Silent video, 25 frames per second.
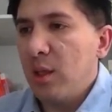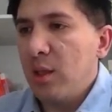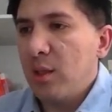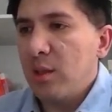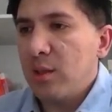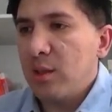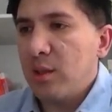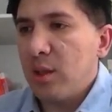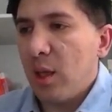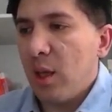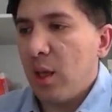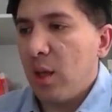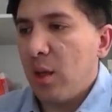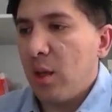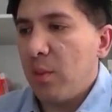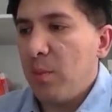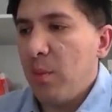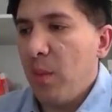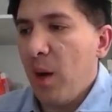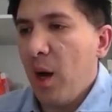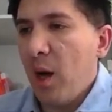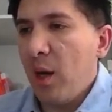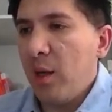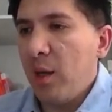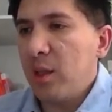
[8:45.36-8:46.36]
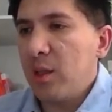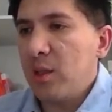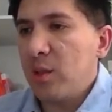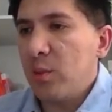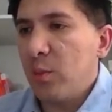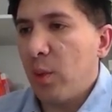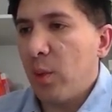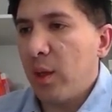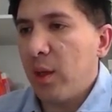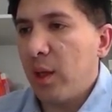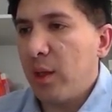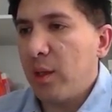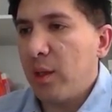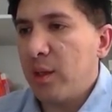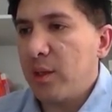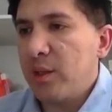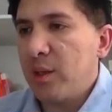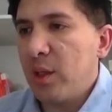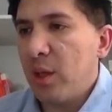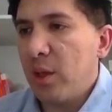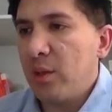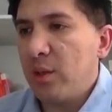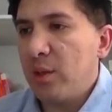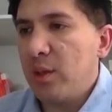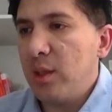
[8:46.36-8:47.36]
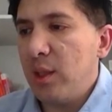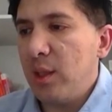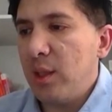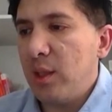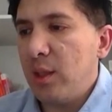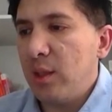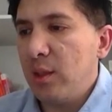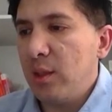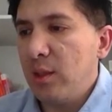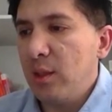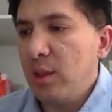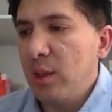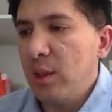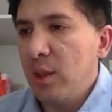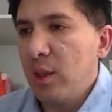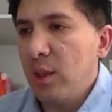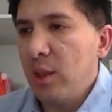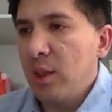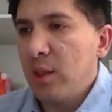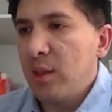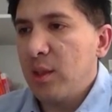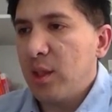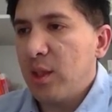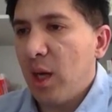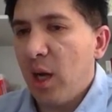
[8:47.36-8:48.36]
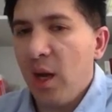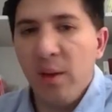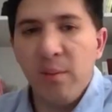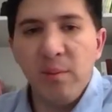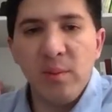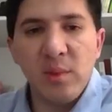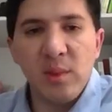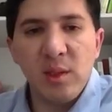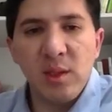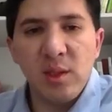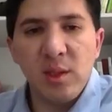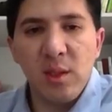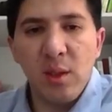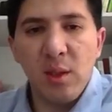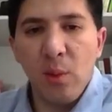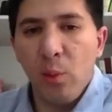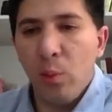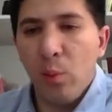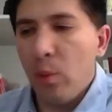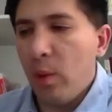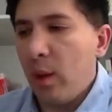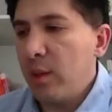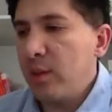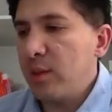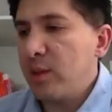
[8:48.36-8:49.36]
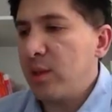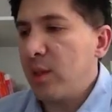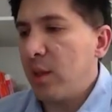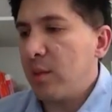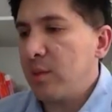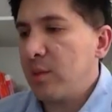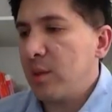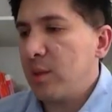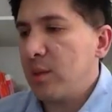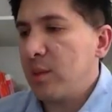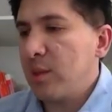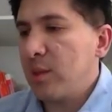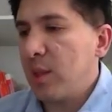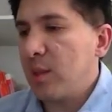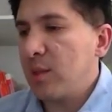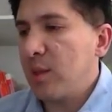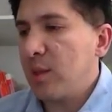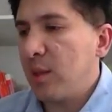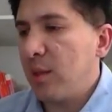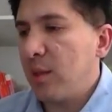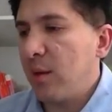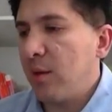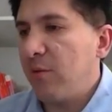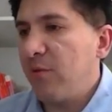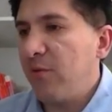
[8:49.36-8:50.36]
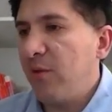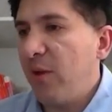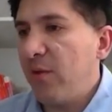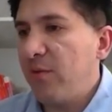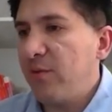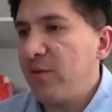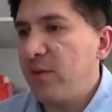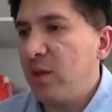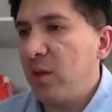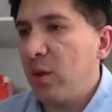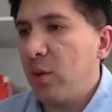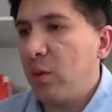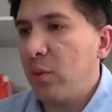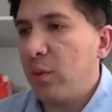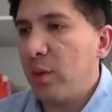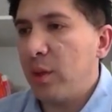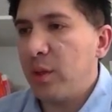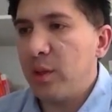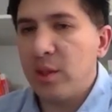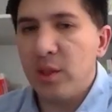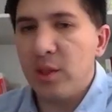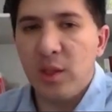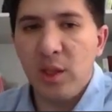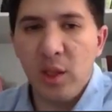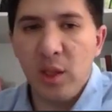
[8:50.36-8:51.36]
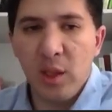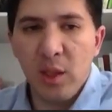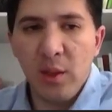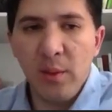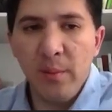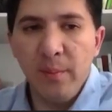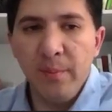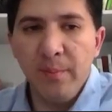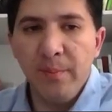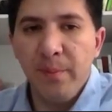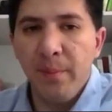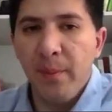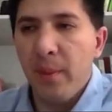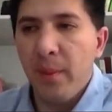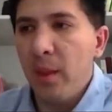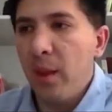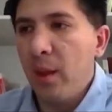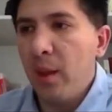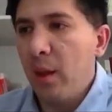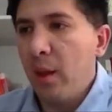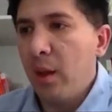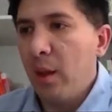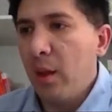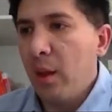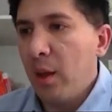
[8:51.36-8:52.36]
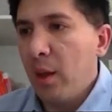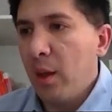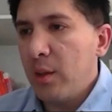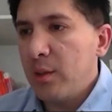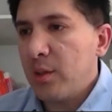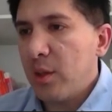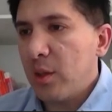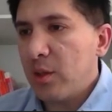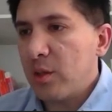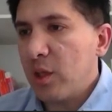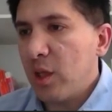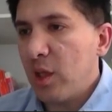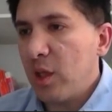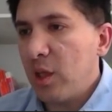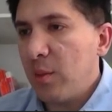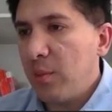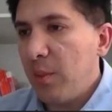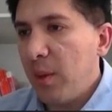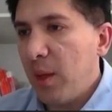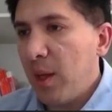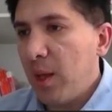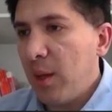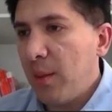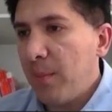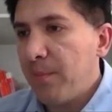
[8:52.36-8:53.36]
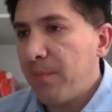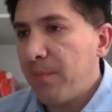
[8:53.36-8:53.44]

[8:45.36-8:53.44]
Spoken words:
So minus 113 times 1,650 over 2. So it's going to be